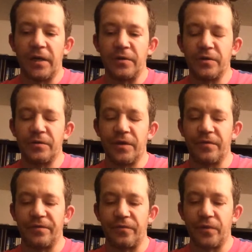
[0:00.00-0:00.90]
Just try
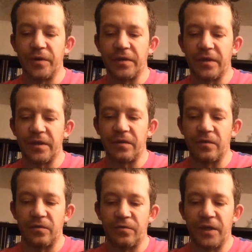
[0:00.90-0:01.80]
to avoid like
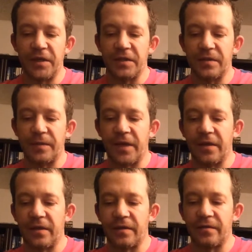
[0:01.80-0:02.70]
creating some
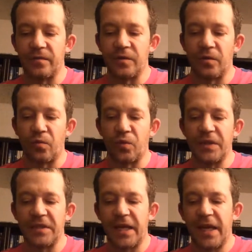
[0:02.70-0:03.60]
kind of
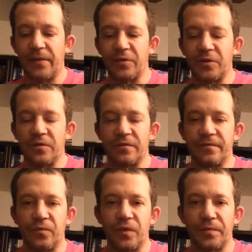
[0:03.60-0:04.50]
written tablature
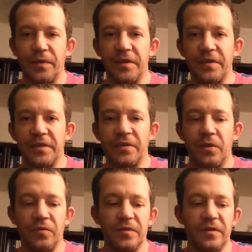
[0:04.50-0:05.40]
for where to play these
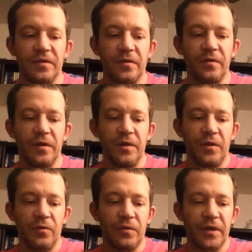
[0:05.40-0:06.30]
notes. So
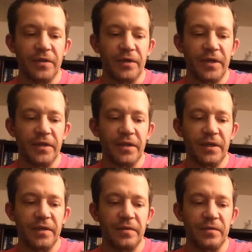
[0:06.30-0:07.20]
we're not trying
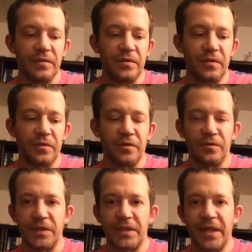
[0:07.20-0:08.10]
to learn
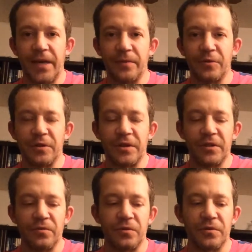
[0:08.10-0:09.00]
to read tablature
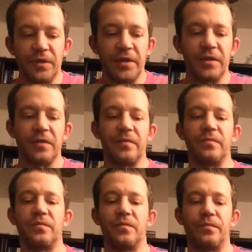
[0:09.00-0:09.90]
here. We're trying to
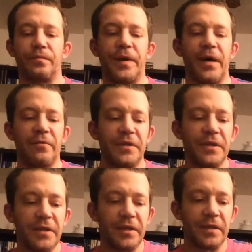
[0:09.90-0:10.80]
pound
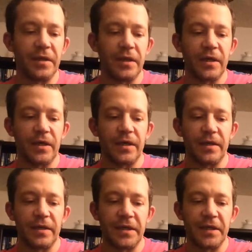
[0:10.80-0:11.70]
in
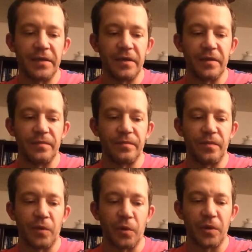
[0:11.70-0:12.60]
again the
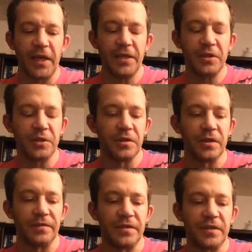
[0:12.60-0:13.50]

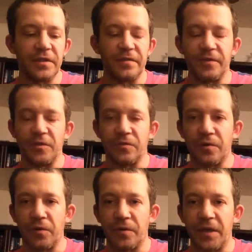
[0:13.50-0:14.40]
location of these individual
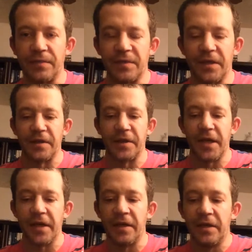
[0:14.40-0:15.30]
note names the
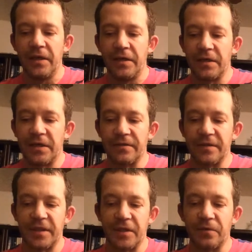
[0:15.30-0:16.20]
neck to give
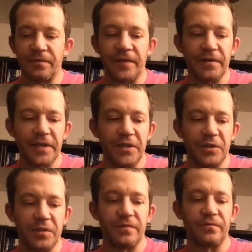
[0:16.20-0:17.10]
us that good
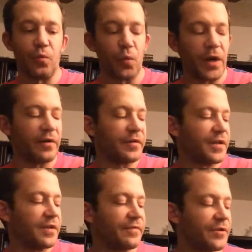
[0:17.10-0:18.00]
foundation of where
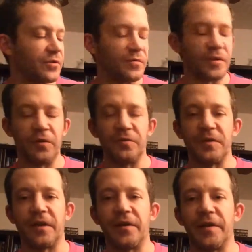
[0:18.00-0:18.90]
the individual
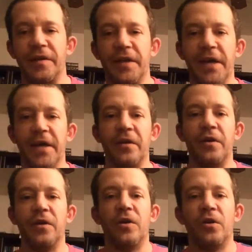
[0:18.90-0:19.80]
tones are on the neck,
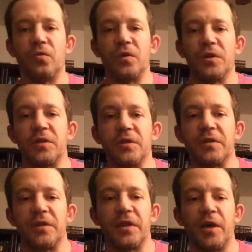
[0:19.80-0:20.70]
which
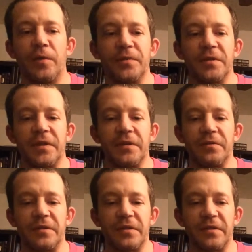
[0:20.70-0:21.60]
is going to help us later
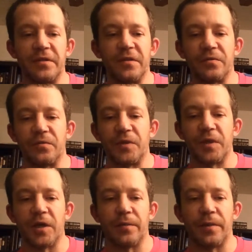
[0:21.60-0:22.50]
in the series when we
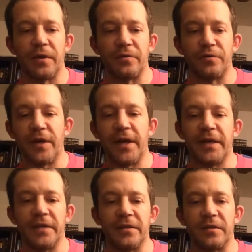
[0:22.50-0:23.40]
talk about
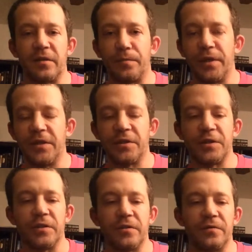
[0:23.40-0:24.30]
triads and
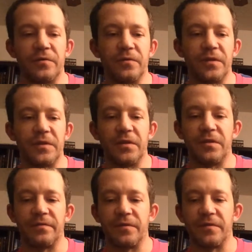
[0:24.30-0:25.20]
arpeggios and
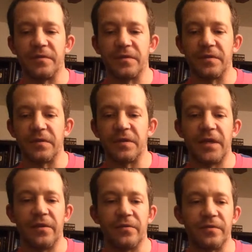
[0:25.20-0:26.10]
intervals and
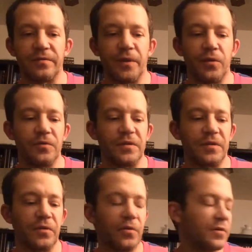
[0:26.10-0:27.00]
scales, modes,
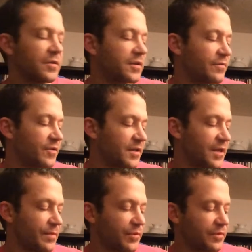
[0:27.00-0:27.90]
and chords, for
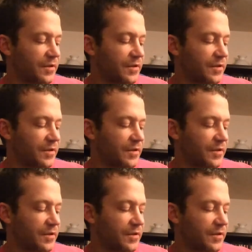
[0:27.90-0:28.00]
example.